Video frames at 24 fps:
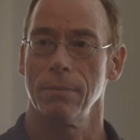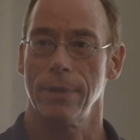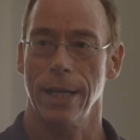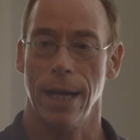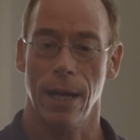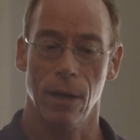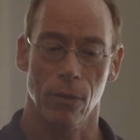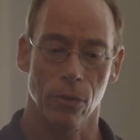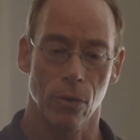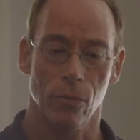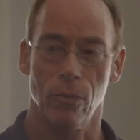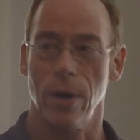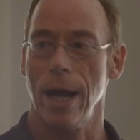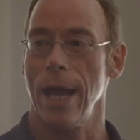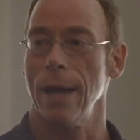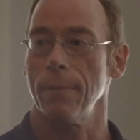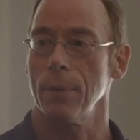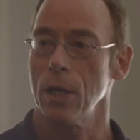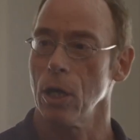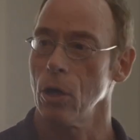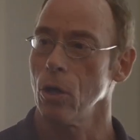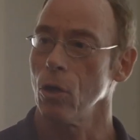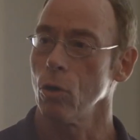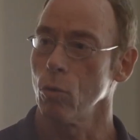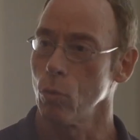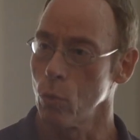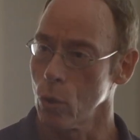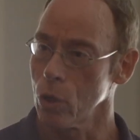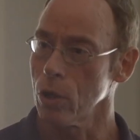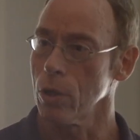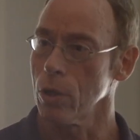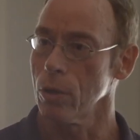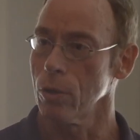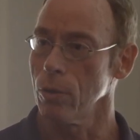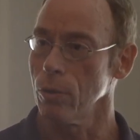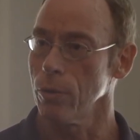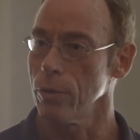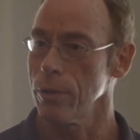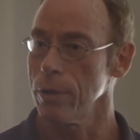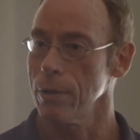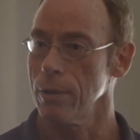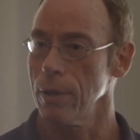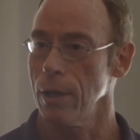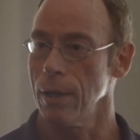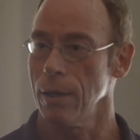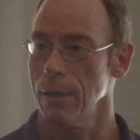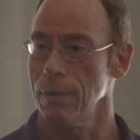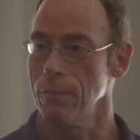down the rabbit hole world
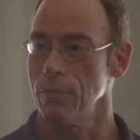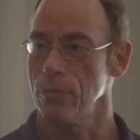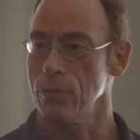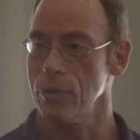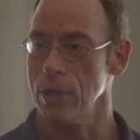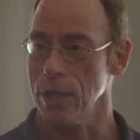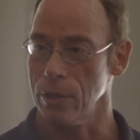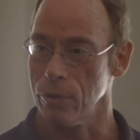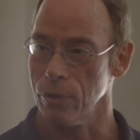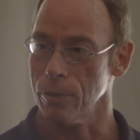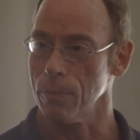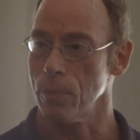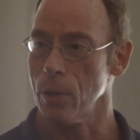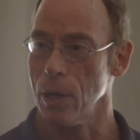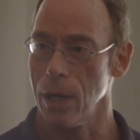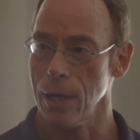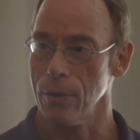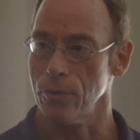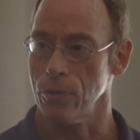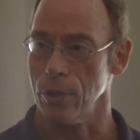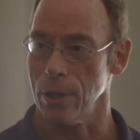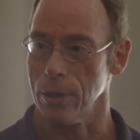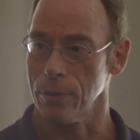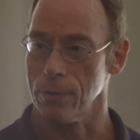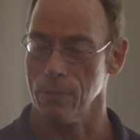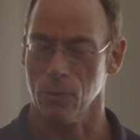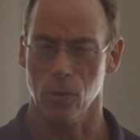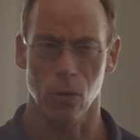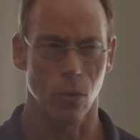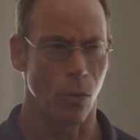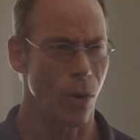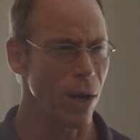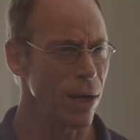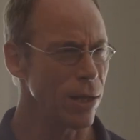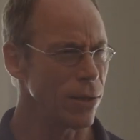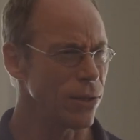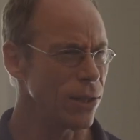of secret projects. I'm going, why